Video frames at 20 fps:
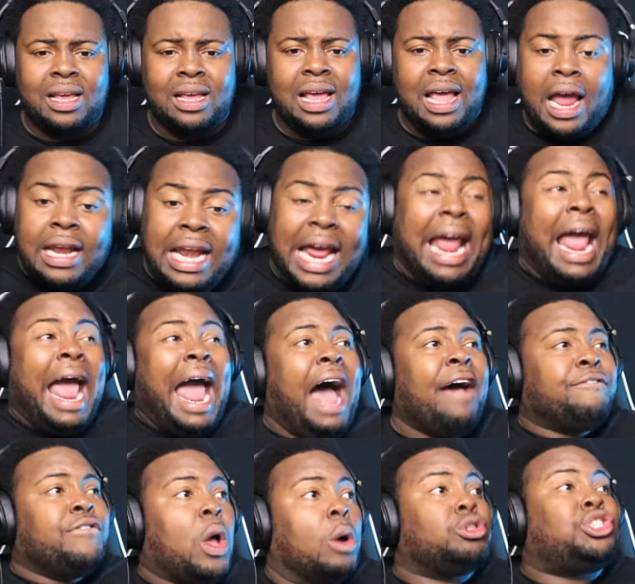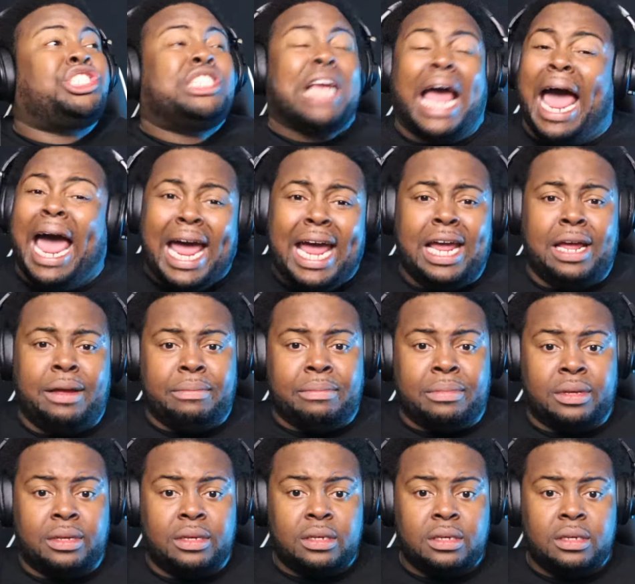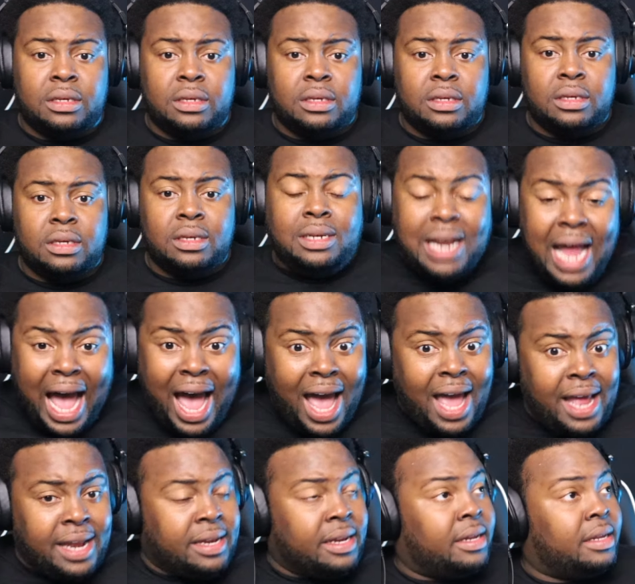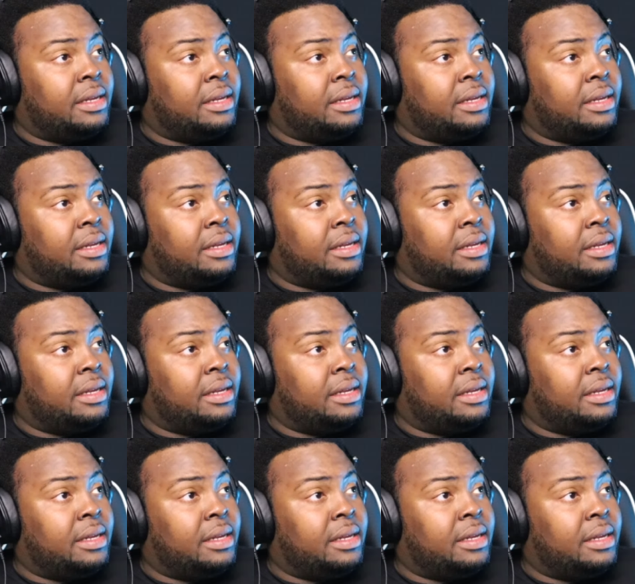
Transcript: And they have no shame. None.